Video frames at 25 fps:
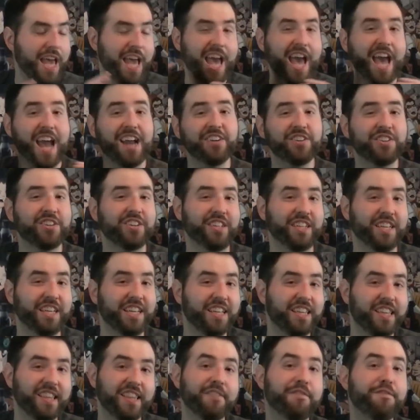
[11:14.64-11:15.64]

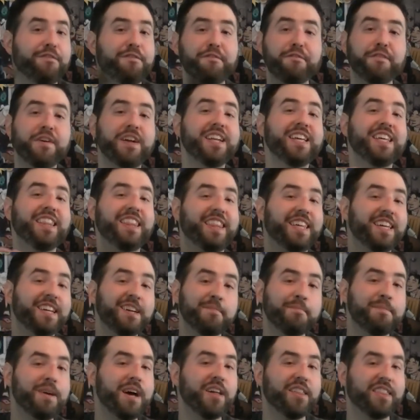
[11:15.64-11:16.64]
Actually, the funny thing
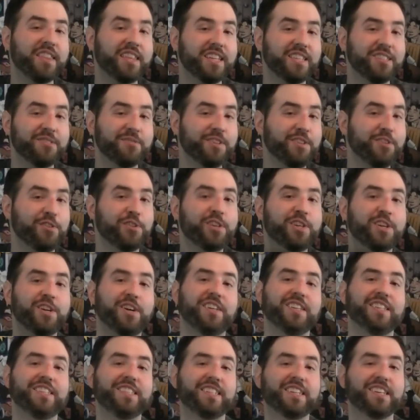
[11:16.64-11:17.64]
about this, when you look at
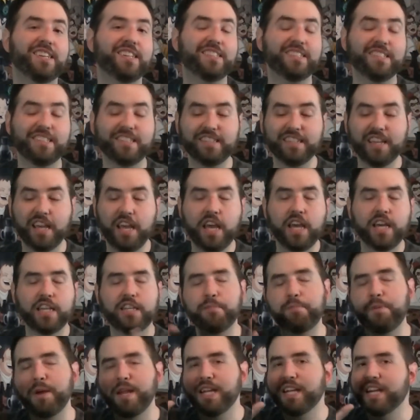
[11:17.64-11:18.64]
all these consoles,
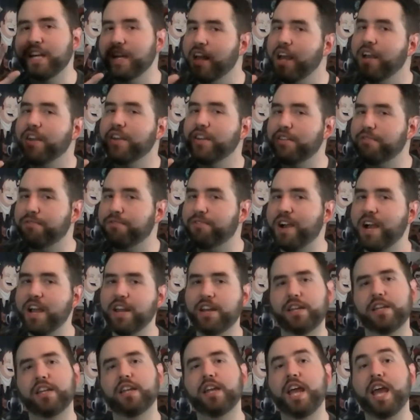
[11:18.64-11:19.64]
depending on how you define
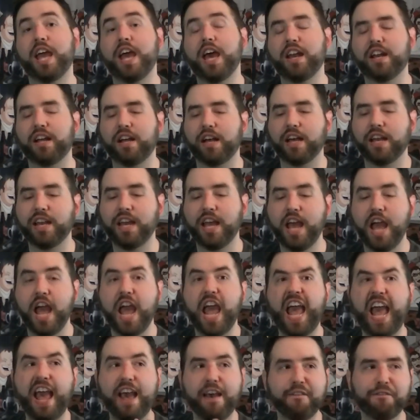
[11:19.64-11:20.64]
an add-on,
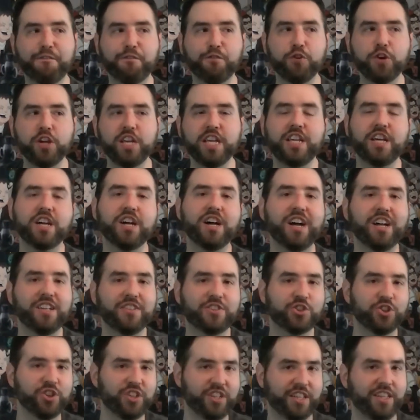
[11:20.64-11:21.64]
every
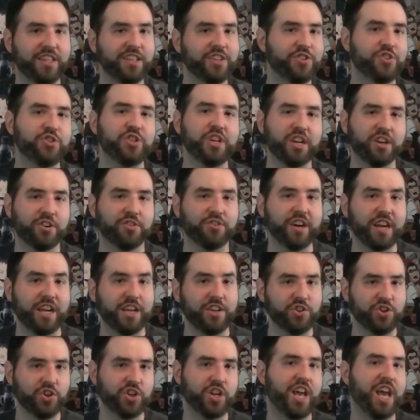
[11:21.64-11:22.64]
console in this
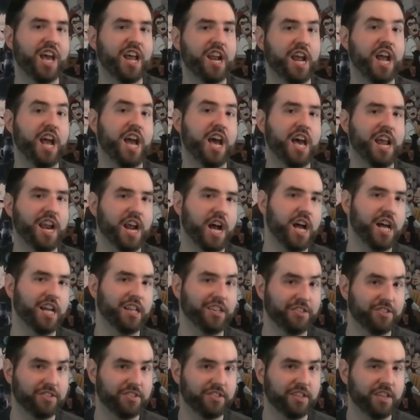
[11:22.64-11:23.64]
generation had
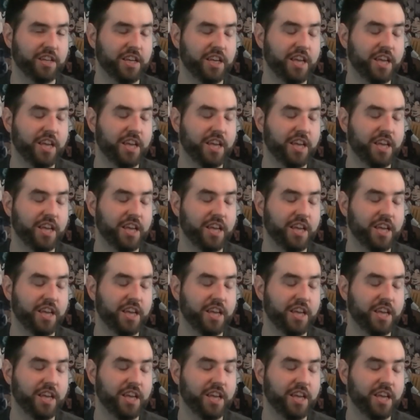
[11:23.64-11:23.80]
add-ons,